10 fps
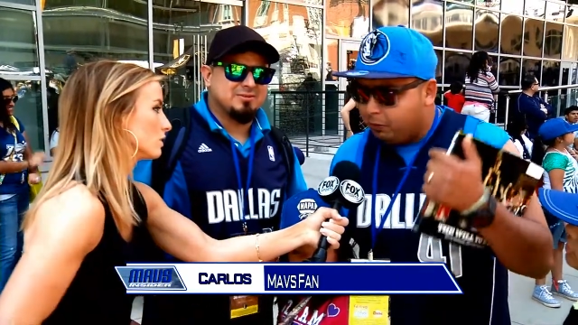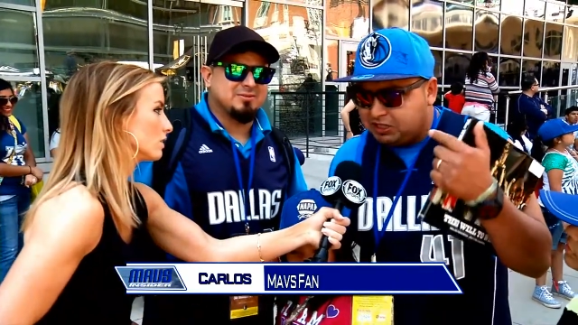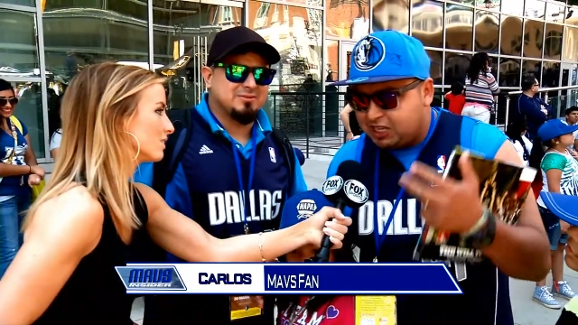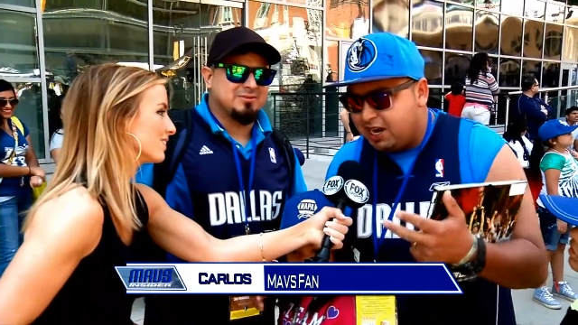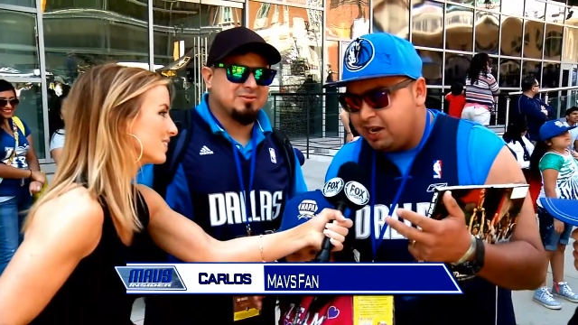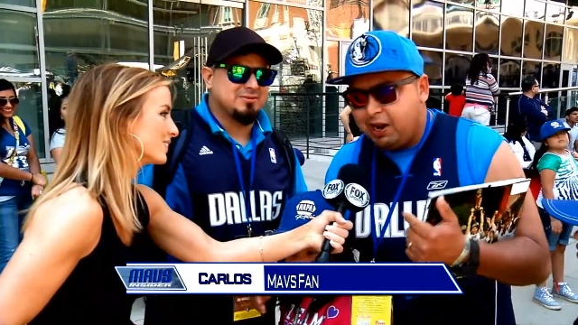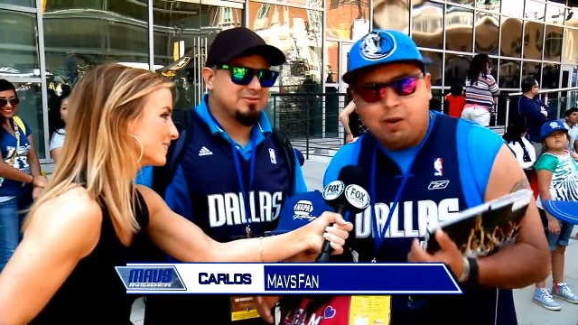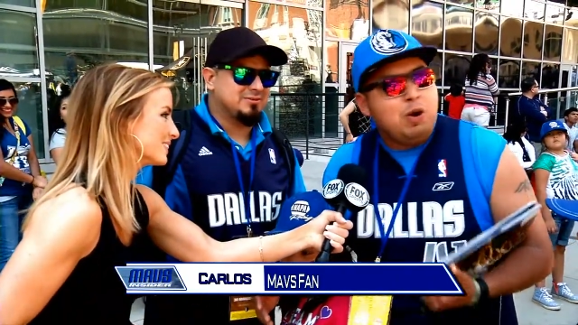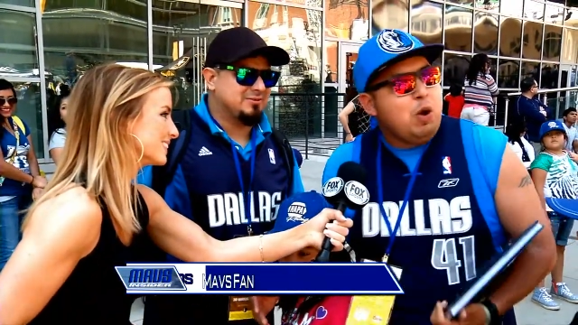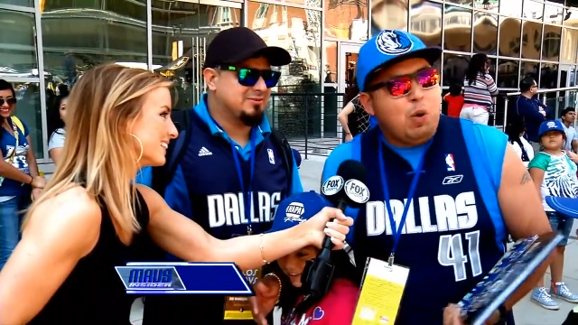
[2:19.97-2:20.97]
Speaker 1: we sit in the
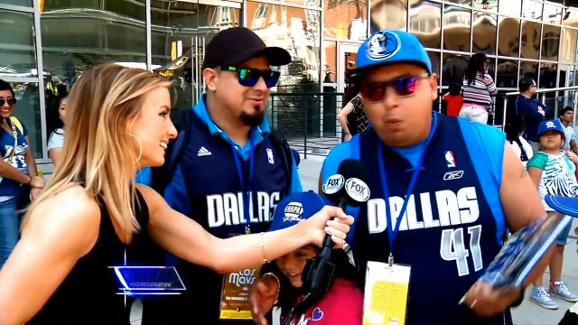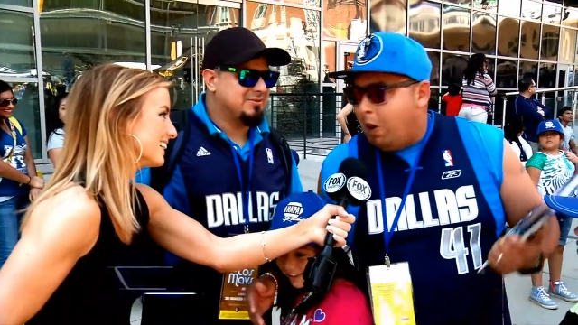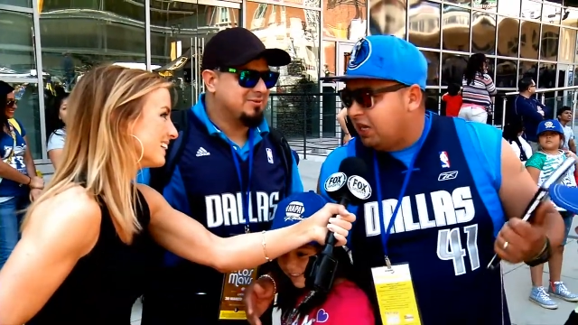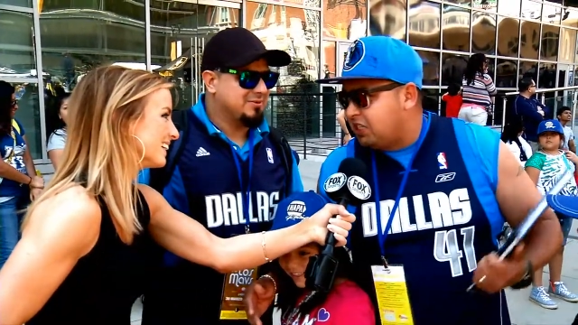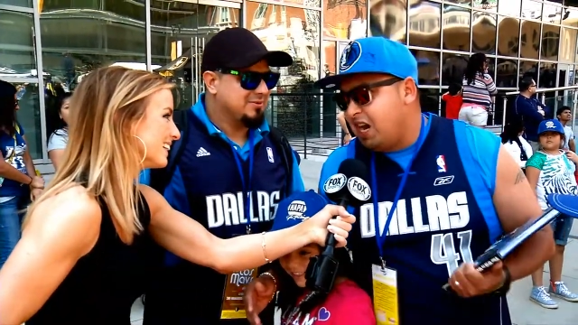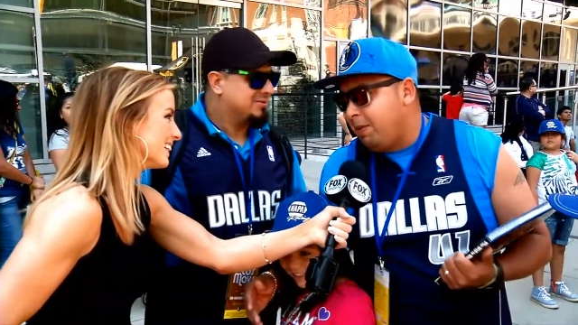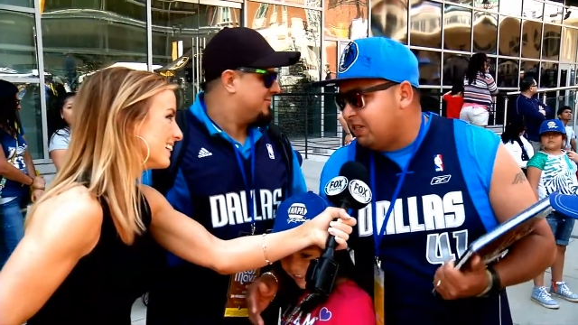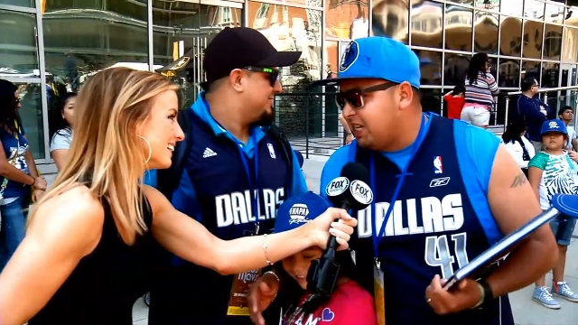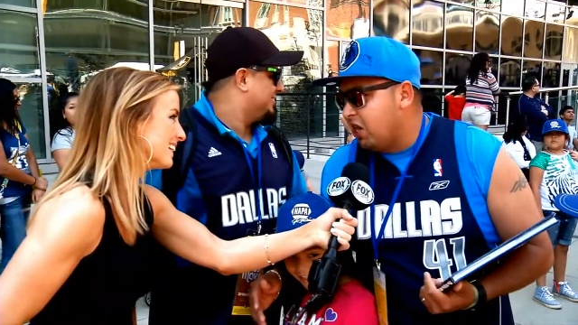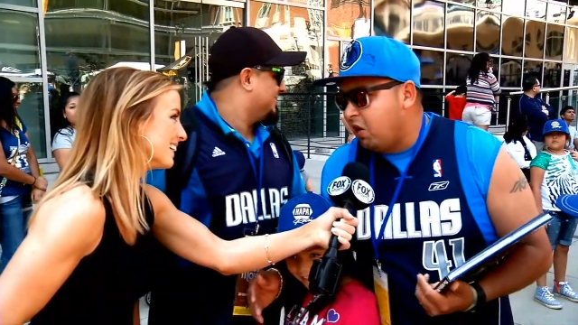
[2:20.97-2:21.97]
watching every
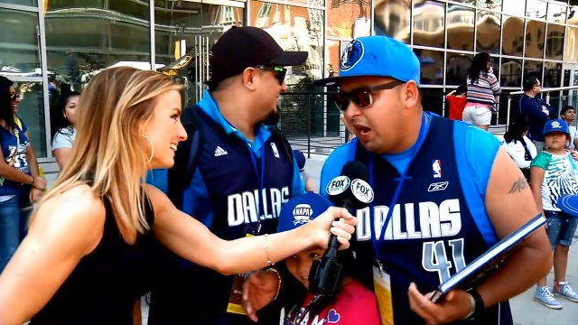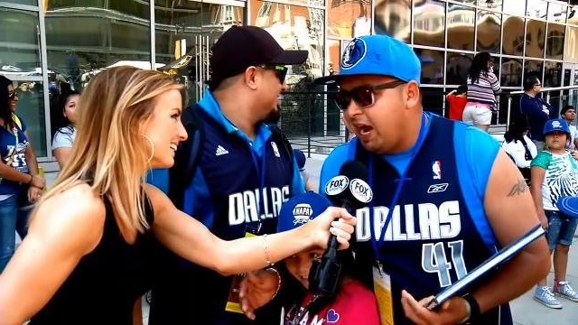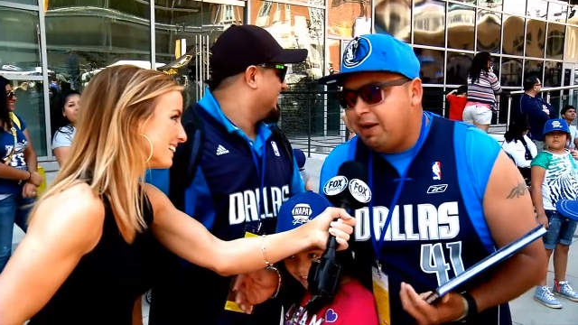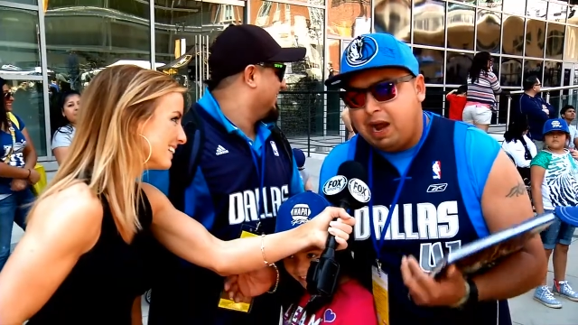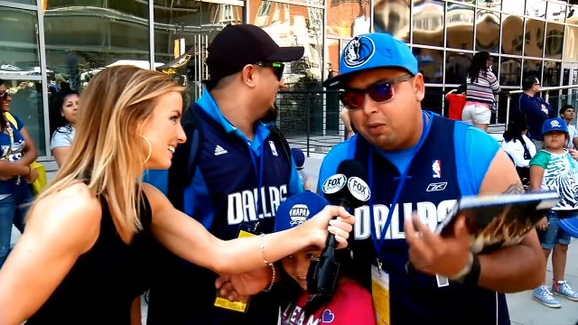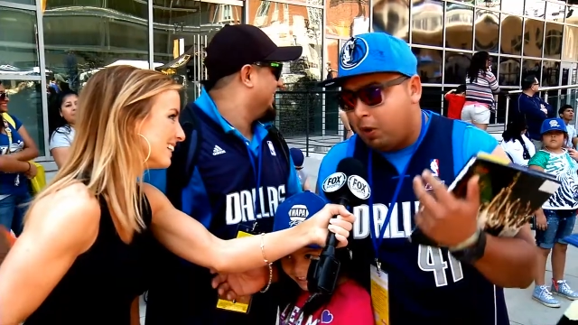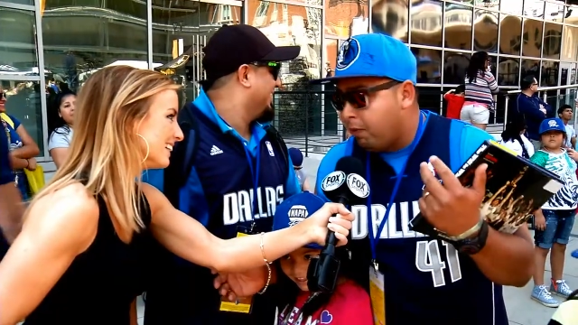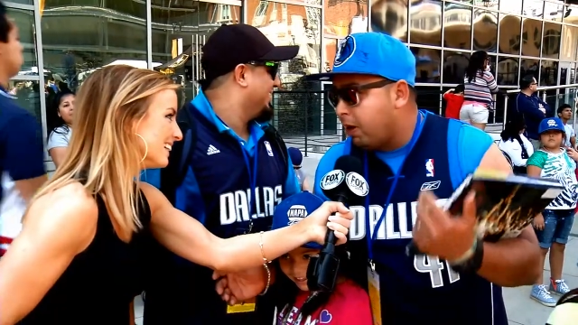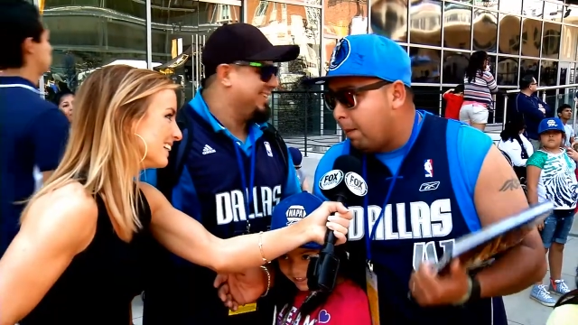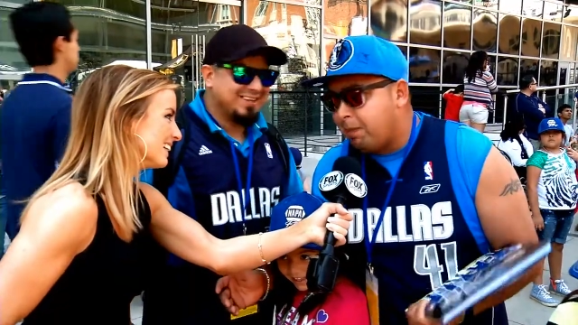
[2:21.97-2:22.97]
single game and we
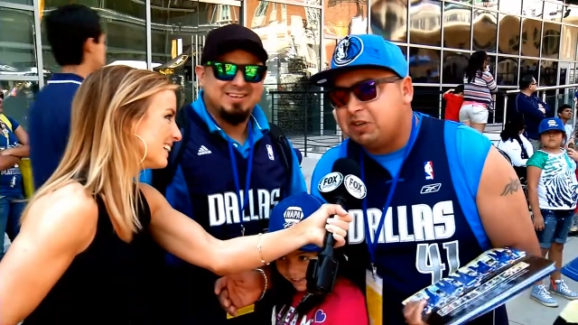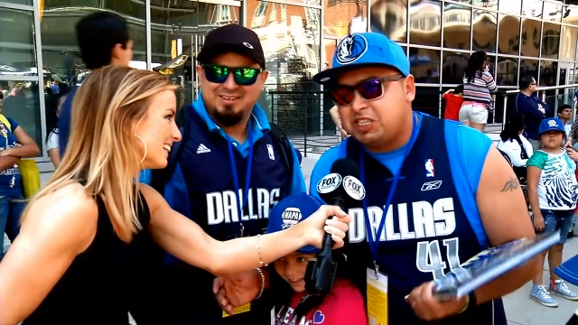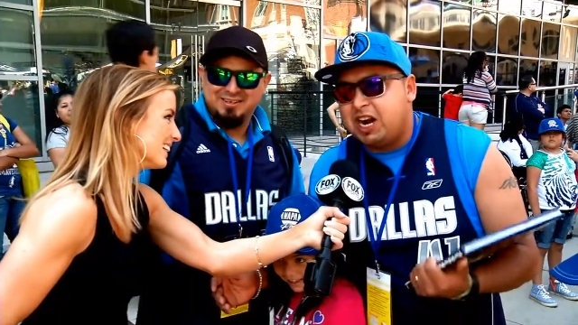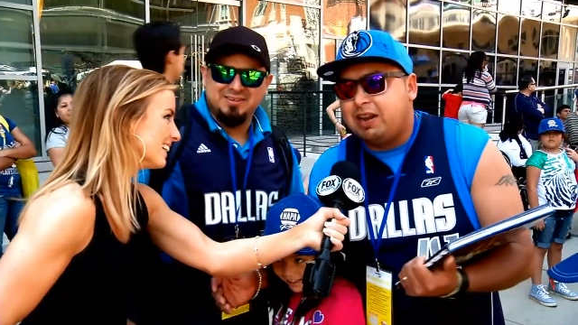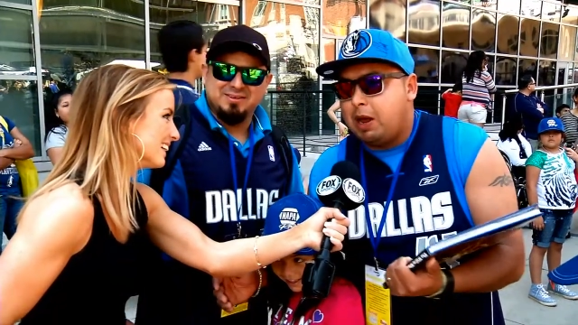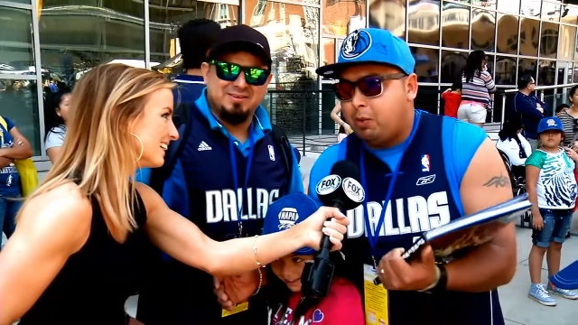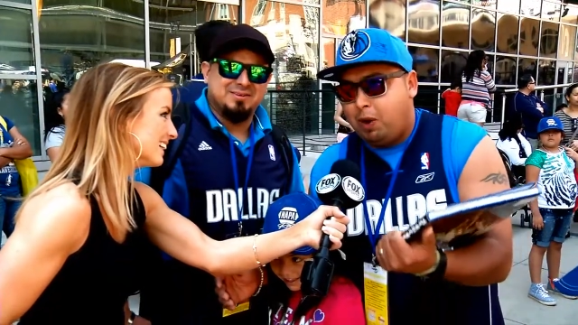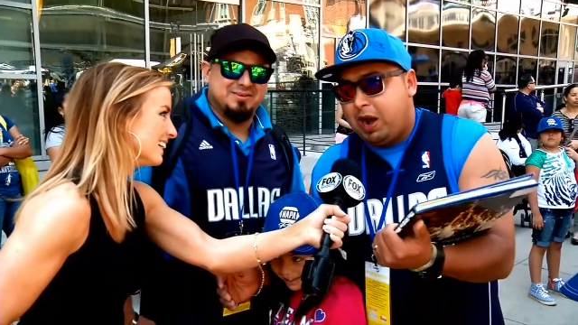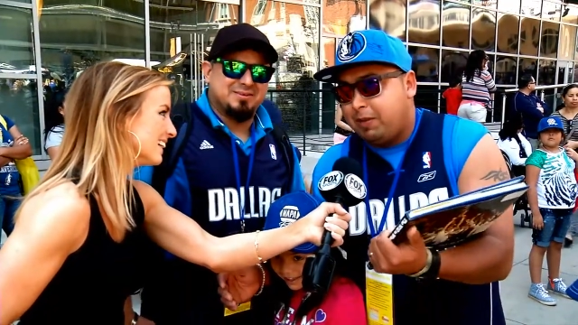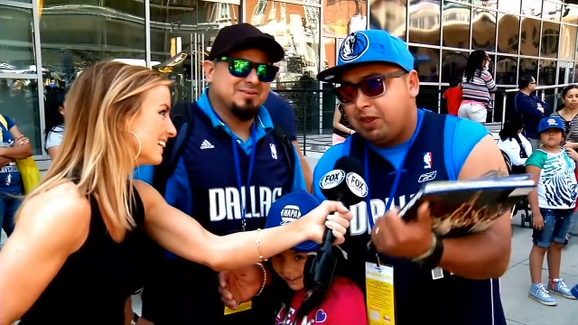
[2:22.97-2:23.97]
really appreciate like
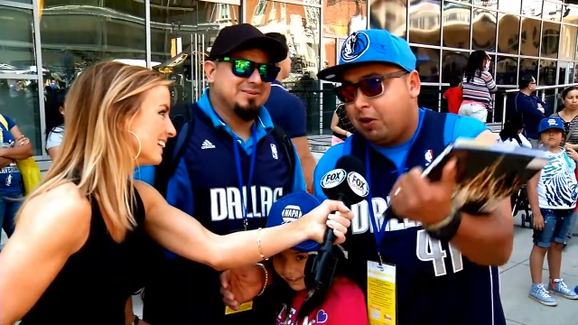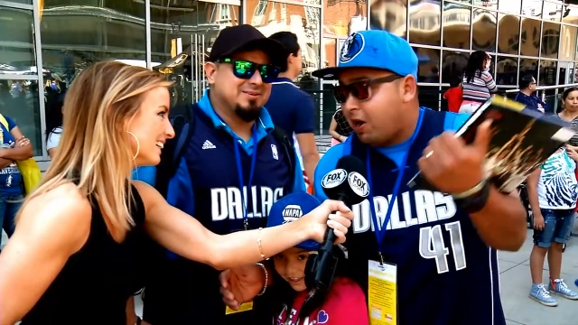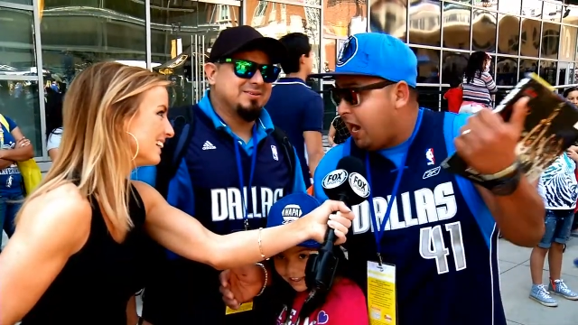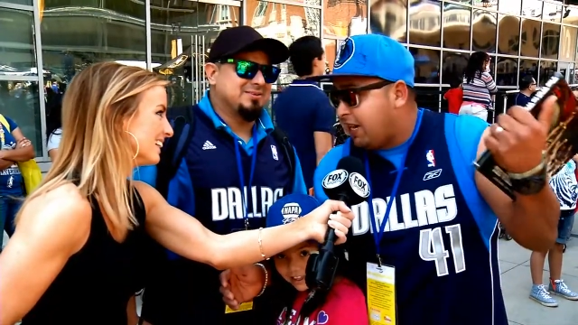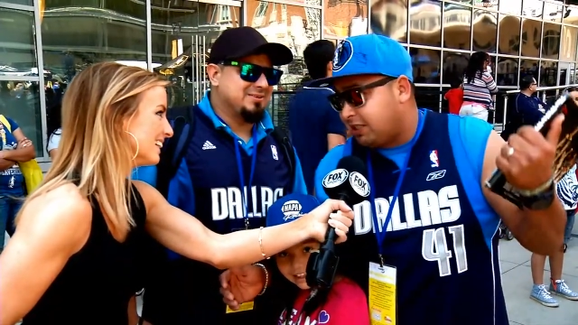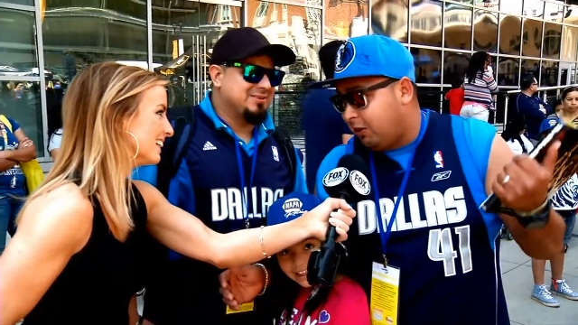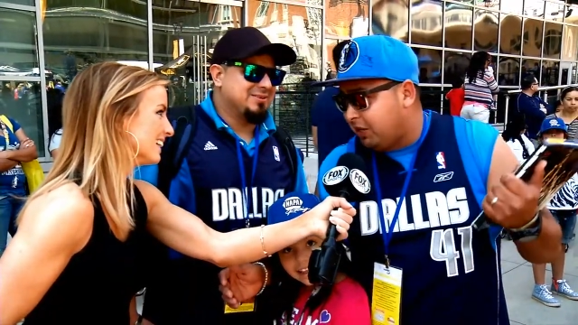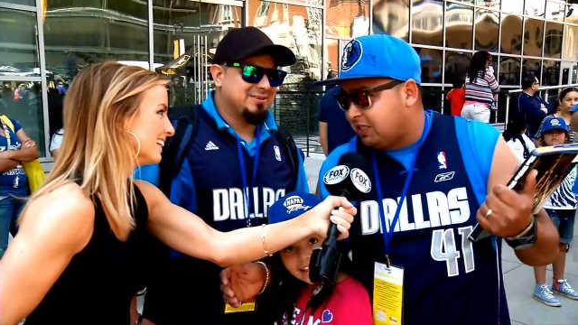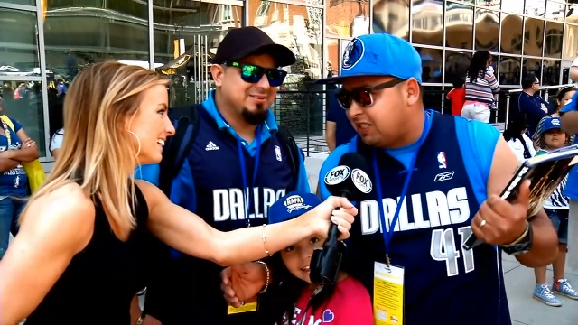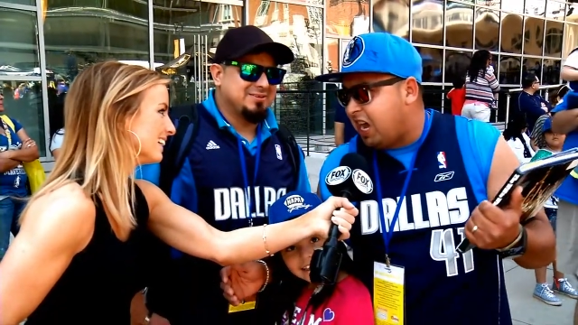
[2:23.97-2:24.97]
whatever they organize all
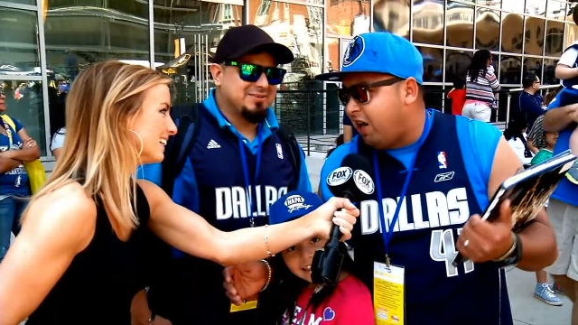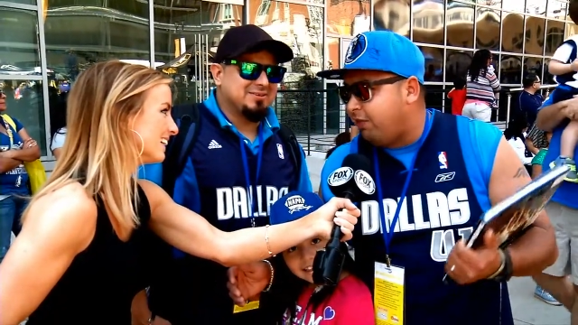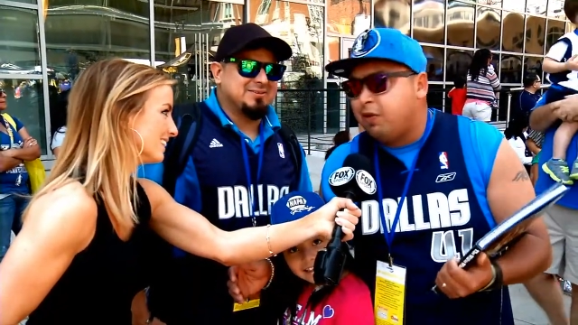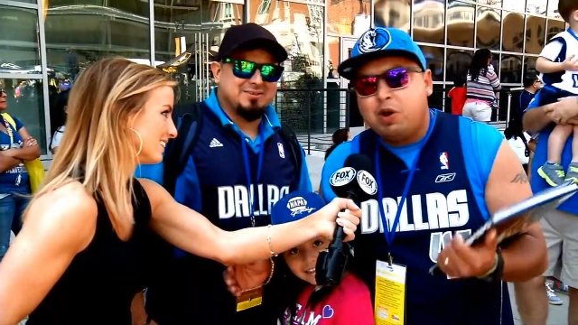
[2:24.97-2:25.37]
this stuff.